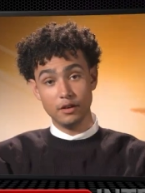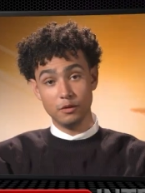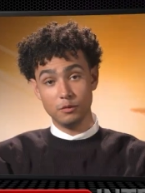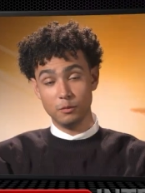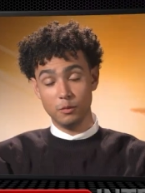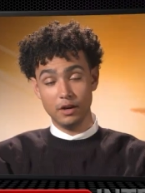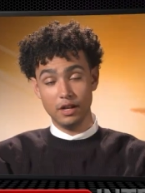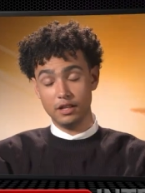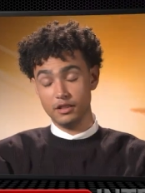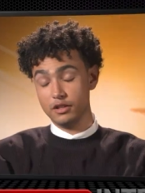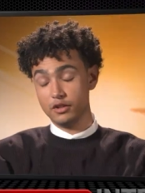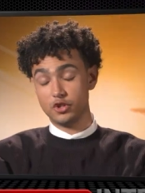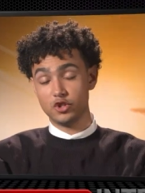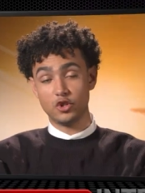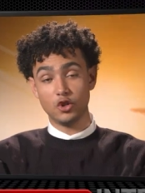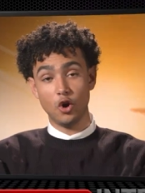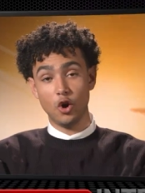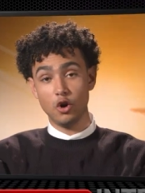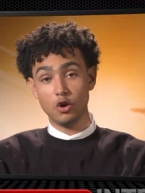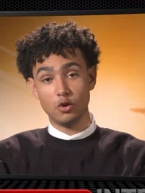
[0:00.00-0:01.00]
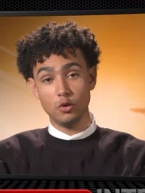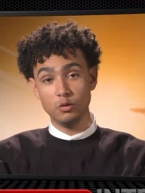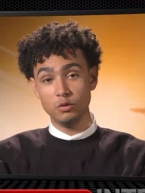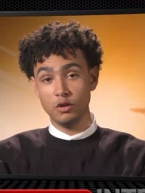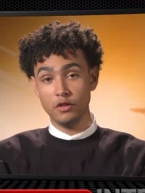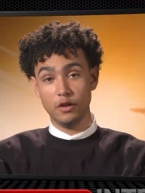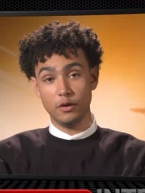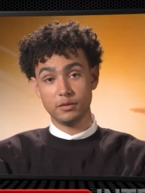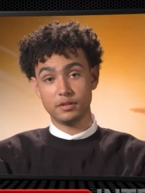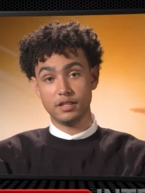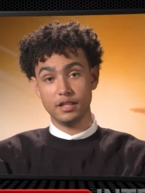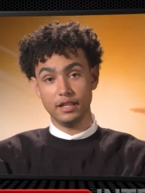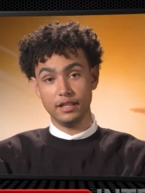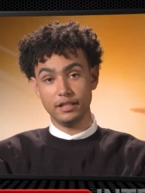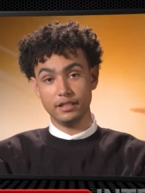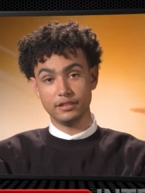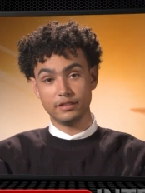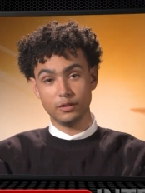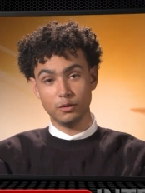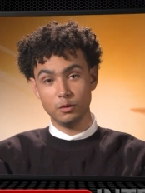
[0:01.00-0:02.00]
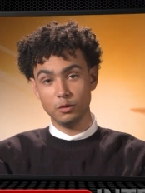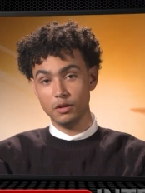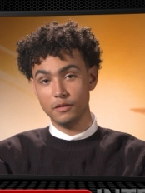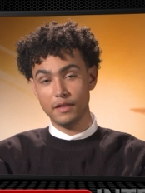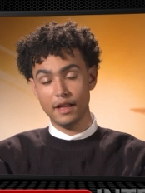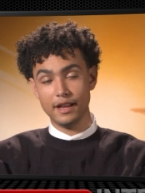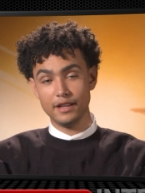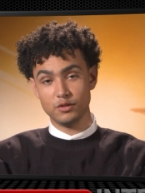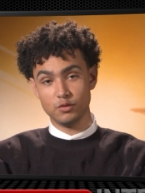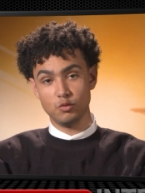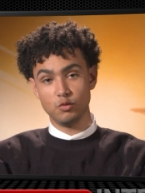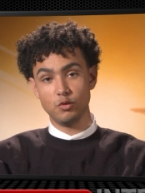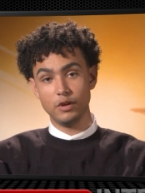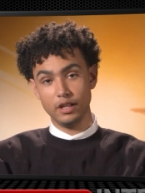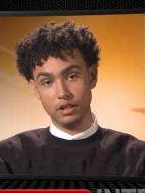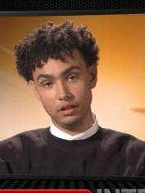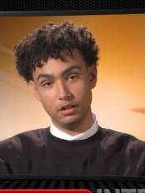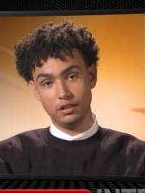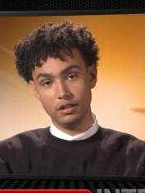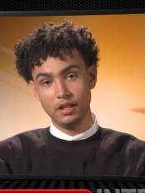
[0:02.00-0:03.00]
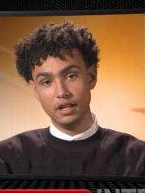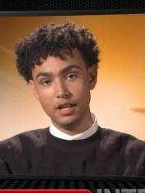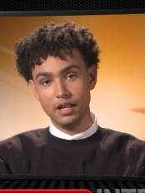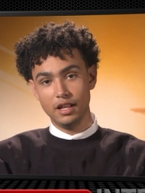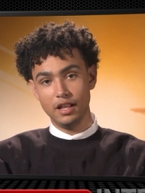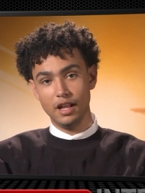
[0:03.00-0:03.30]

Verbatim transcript: eh, the, the shock, all of those things, all of that is real. It's real.